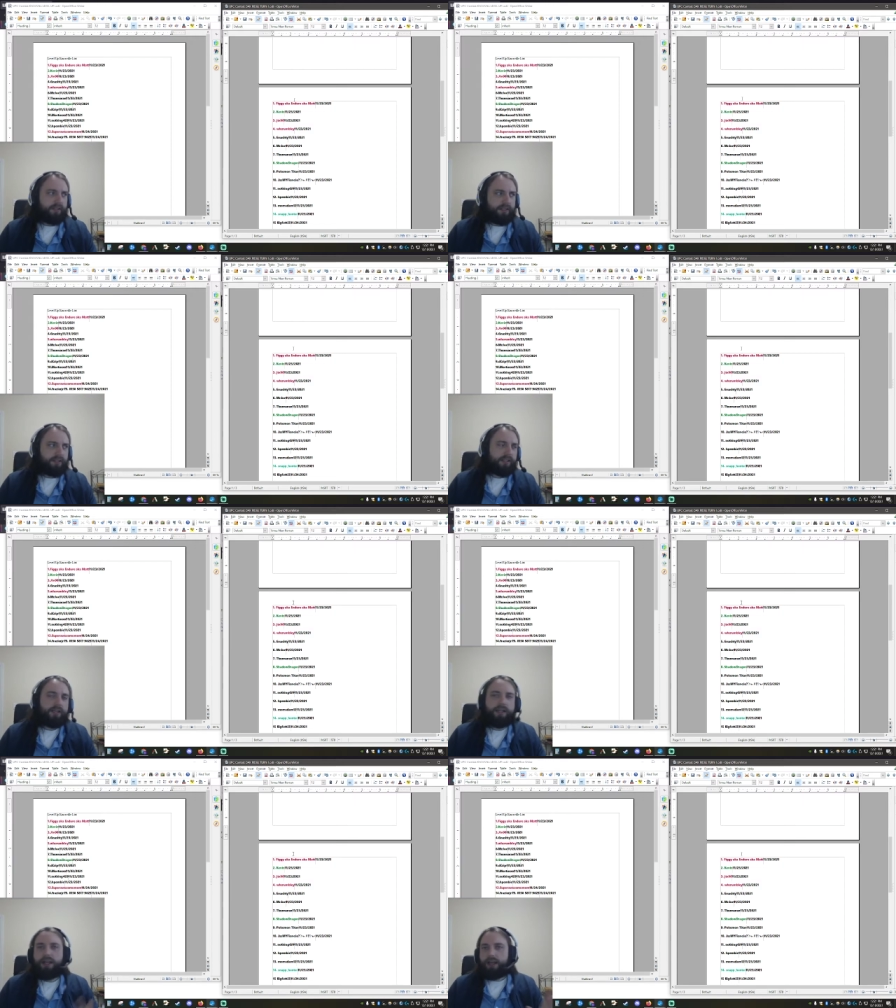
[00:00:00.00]
I didn't get
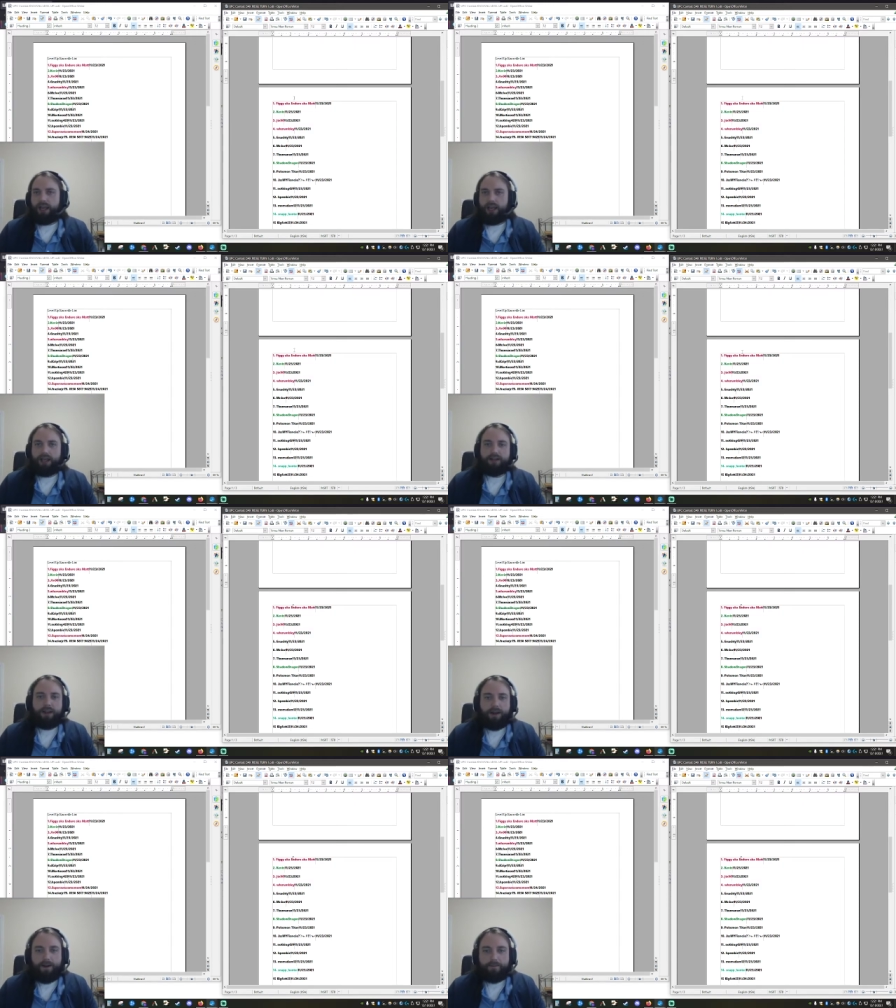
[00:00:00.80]
in, and
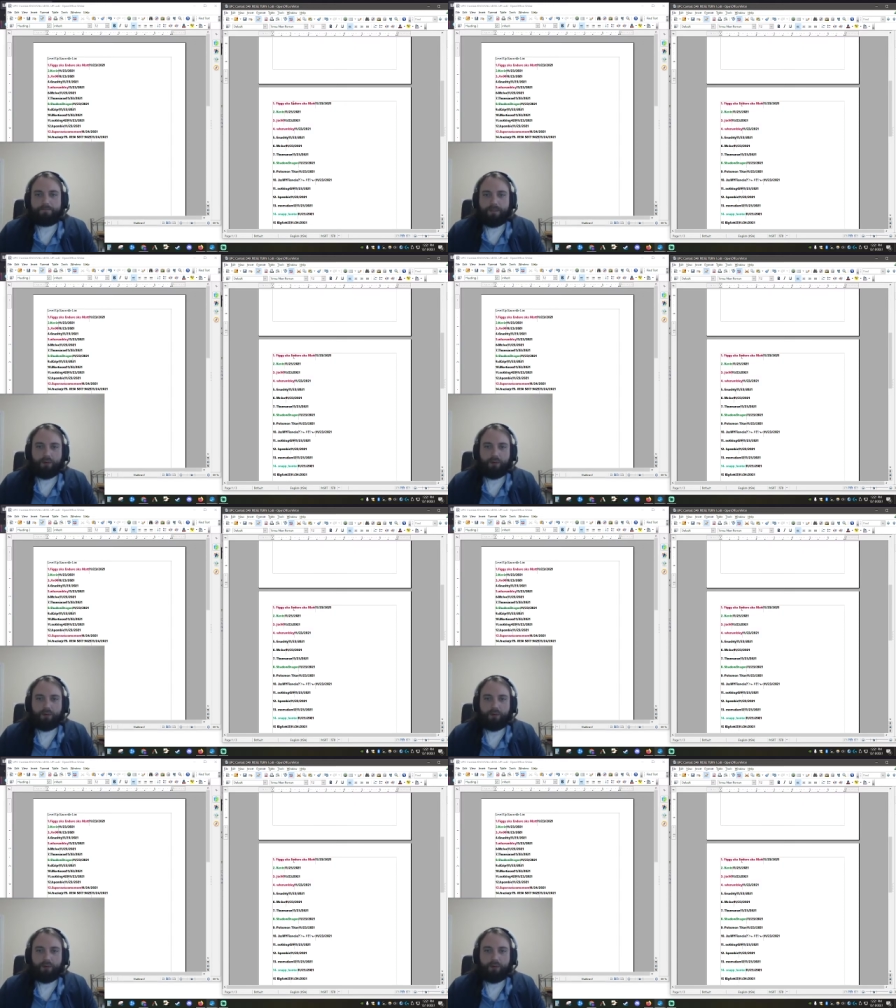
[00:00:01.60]
um,